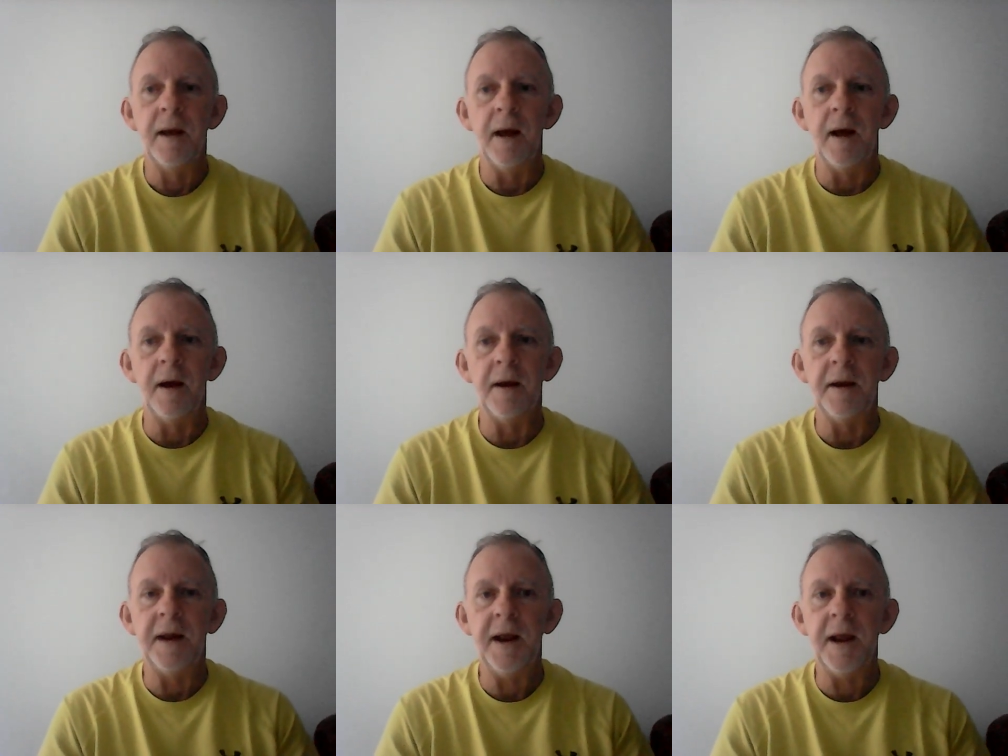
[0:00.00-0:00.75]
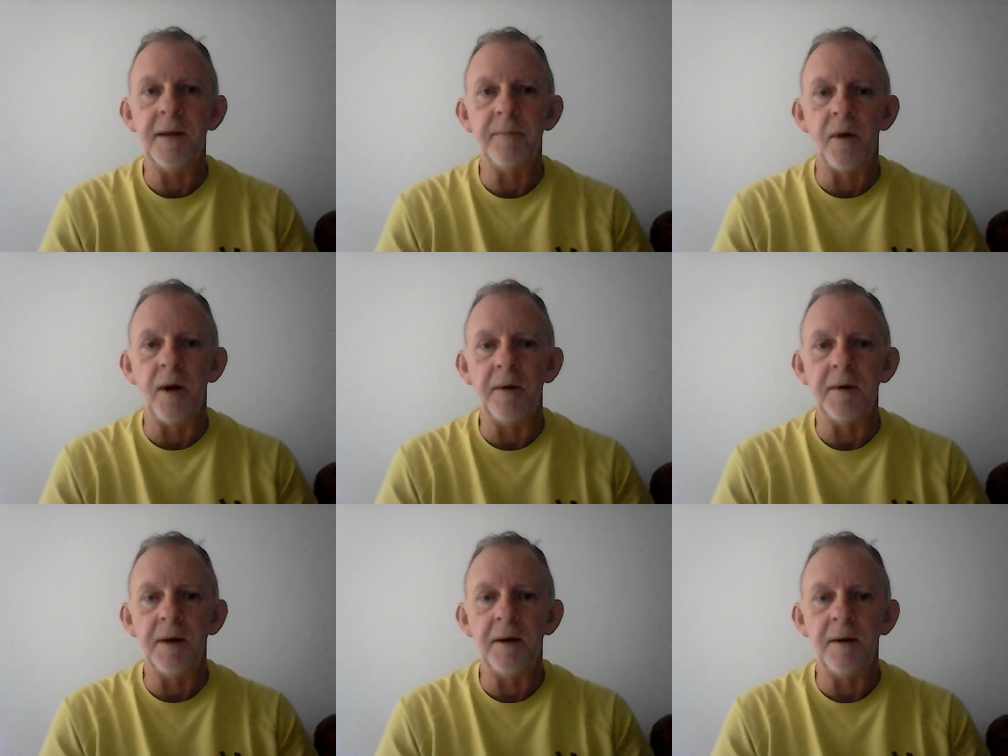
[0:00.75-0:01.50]
Uh, he had
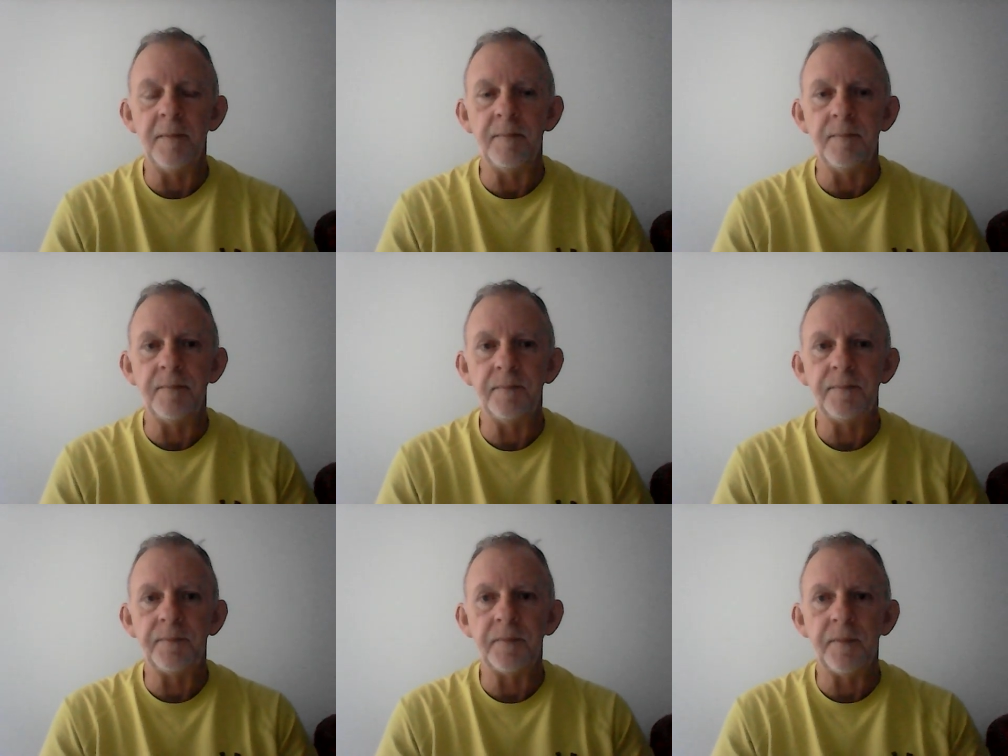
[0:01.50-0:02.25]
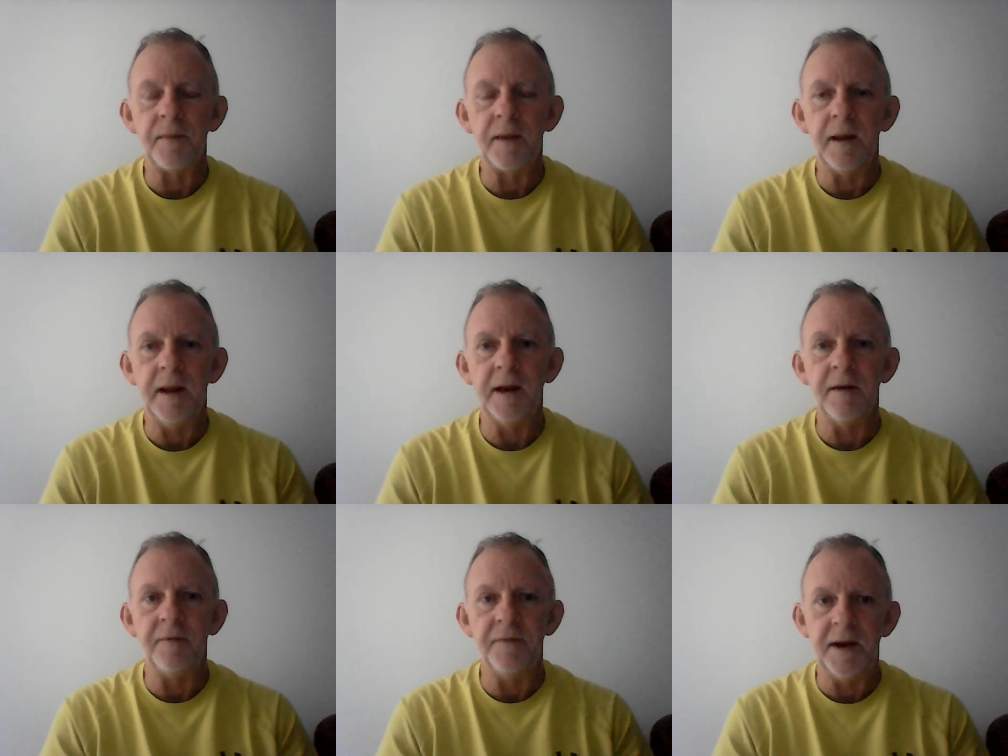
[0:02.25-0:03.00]
brought up
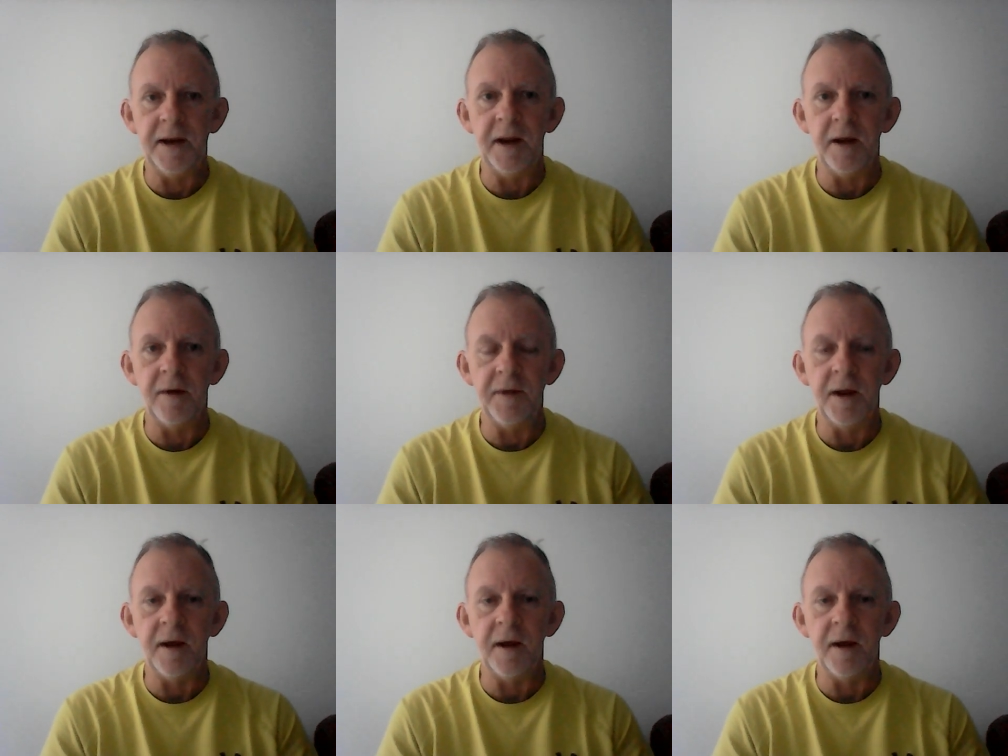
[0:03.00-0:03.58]
in a video the